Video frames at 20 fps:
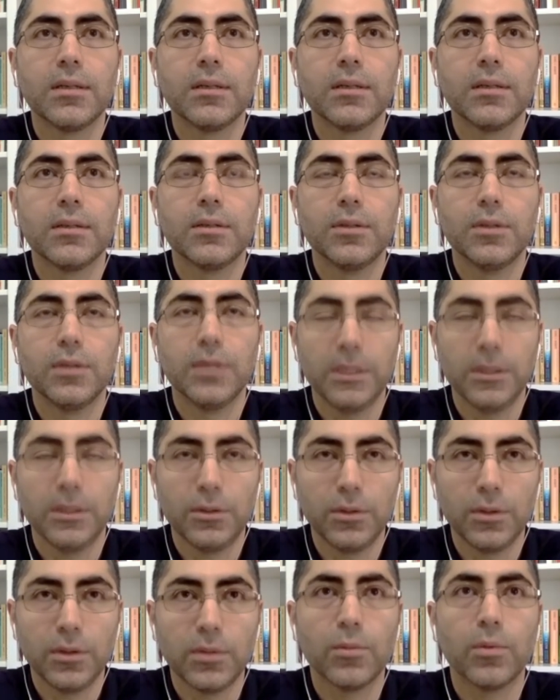to
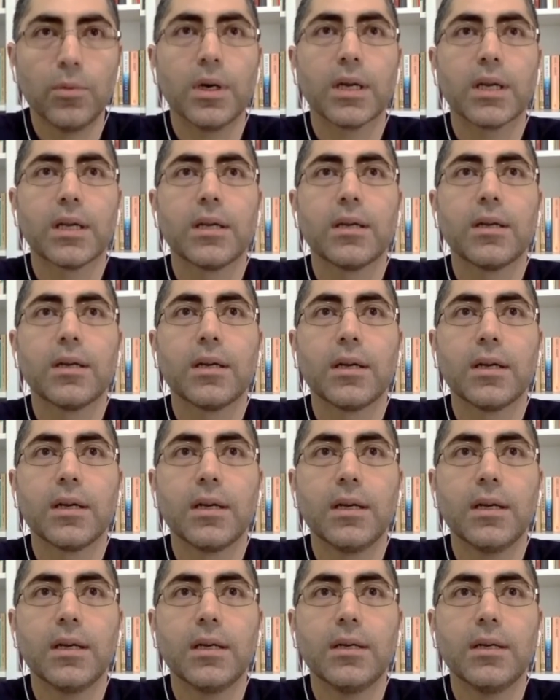into your work,
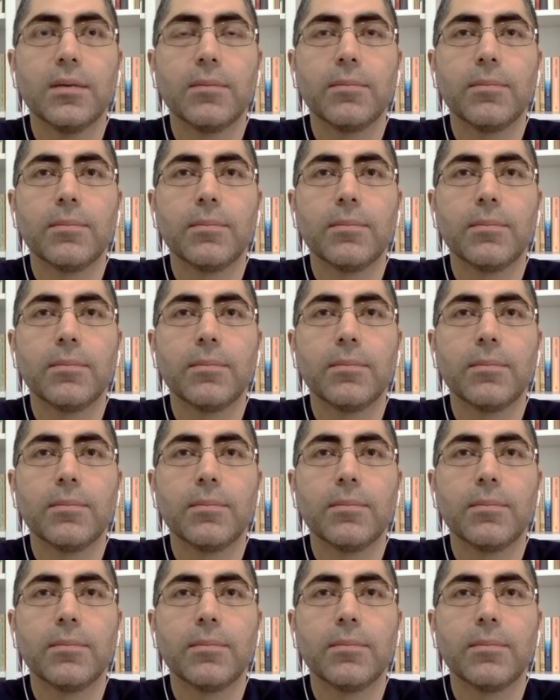uh,